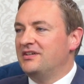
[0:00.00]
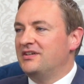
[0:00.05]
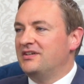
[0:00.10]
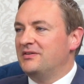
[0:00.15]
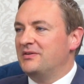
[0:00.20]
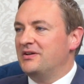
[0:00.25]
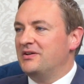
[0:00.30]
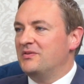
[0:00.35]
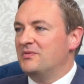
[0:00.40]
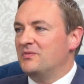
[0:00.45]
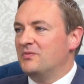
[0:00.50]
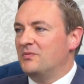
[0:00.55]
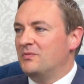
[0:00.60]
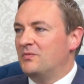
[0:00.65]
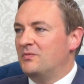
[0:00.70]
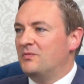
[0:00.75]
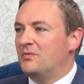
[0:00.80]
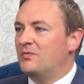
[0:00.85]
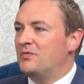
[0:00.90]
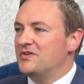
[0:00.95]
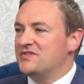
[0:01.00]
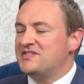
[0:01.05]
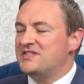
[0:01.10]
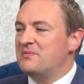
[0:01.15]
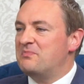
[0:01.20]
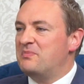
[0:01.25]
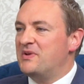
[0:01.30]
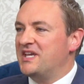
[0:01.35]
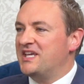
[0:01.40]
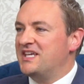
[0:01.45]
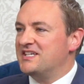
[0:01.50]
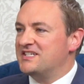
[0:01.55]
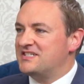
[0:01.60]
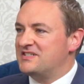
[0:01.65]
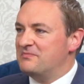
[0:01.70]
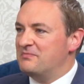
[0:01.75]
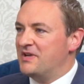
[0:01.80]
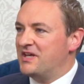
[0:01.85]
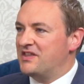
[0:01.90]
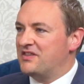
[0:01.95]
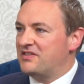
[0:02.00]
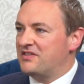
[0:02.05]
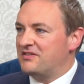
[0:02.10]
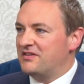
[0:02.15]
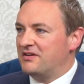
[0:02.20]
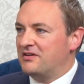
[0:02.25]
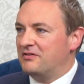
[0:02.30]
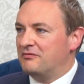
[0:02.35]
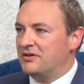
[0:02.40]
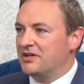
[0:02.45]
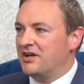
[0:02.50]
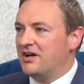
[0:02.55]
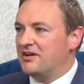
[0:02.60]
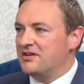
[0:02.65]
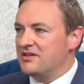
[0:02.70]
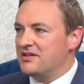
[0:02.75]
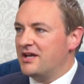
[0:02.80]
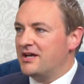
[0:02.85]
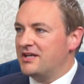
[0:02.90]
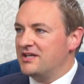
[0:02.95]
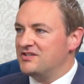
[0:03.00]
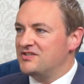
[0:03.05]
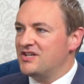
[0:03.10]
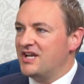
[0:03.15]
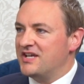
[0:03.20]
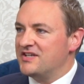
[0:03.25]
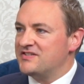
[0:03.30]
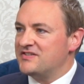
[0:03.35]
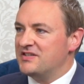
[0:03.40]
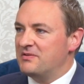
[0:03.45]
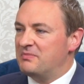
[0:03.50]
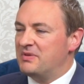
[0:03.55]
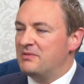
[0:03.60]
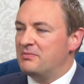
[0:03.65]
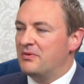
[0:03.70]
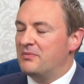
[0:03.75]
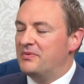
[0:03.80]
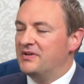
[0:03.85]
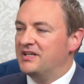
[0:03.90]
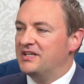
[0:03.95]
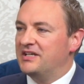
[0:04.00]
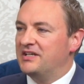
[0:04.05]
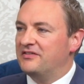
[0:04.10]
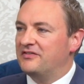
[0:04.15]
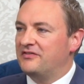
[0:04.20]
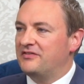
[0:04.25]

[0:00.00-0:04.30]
What's the biggest myth regarding the NHS that people believe?